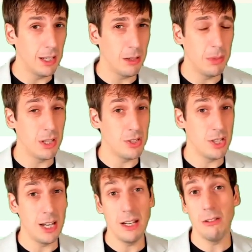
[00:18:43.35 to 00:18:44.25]
it could be a
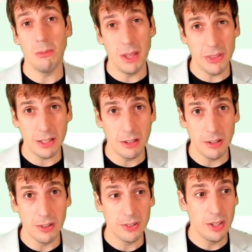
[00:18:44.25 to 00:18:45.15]
chain of method
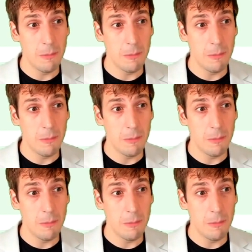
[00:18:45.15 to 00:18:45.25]
calls